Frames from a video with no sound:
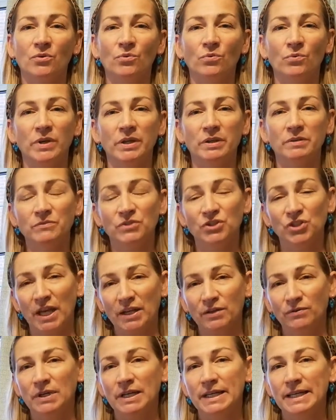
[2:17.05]
We
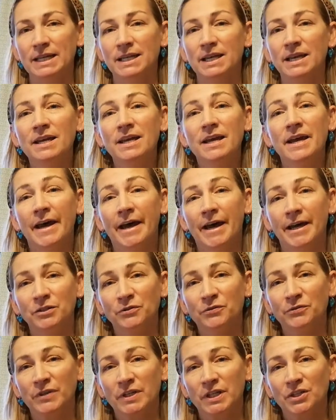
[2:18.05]
generally hand
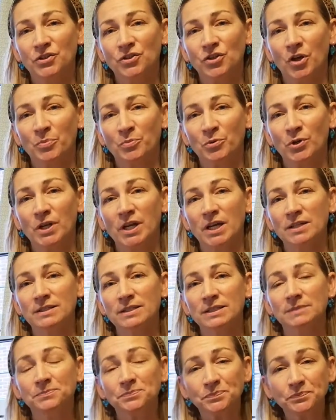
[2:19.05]
finish our products.